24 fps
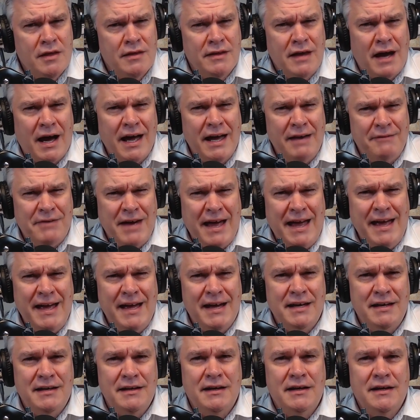I've
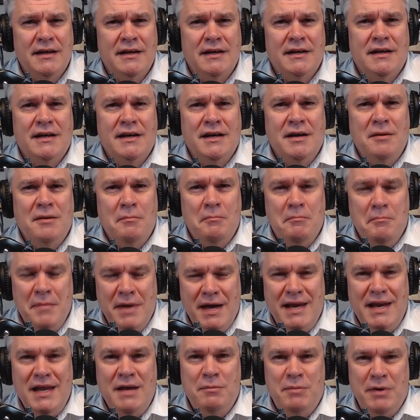had
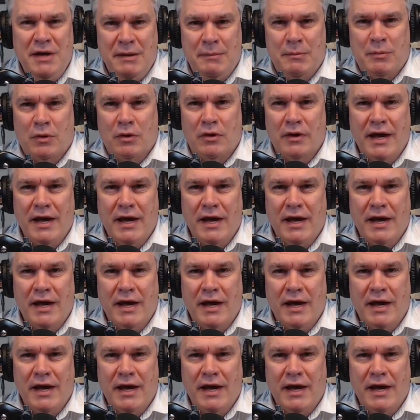many people